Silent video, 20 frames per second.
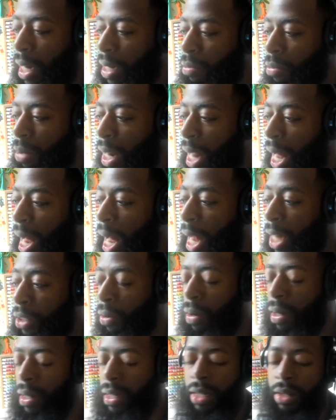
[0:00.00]
I
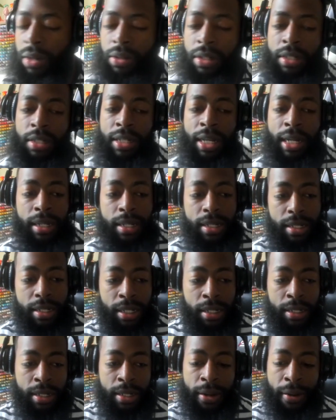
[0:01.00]
joined in on the second
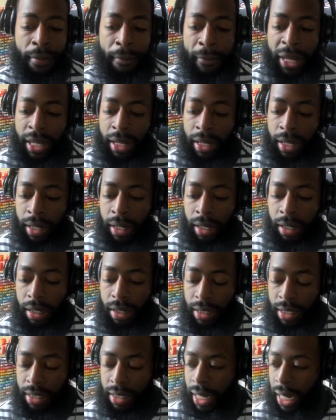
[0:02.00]
season and
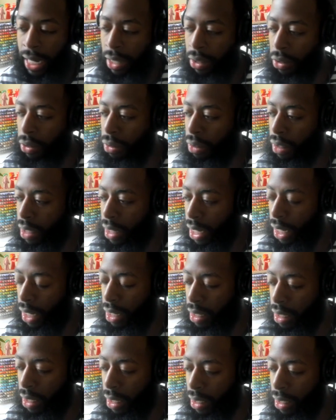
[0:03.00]
I stayed through the
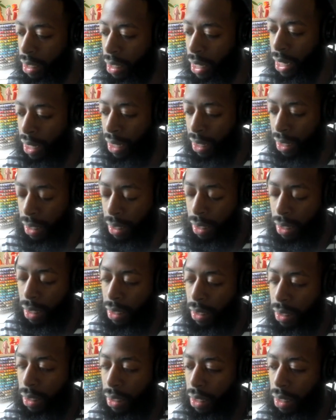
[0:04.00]
second season in
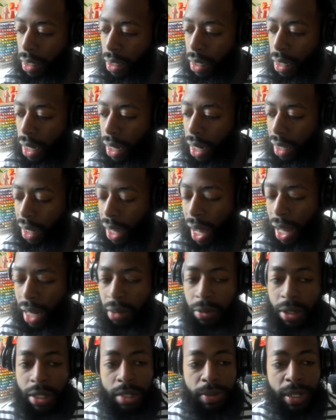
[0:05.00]
the
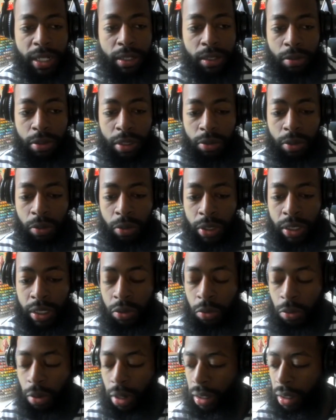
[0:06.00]
Halloween special, which we were
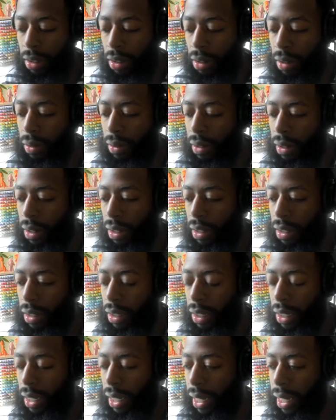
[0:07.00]
just working on.
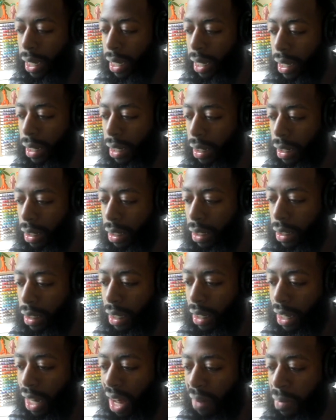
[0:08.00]
And
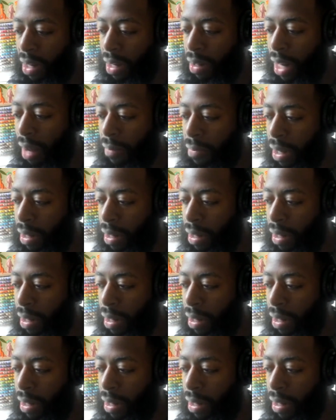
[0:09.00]
I've been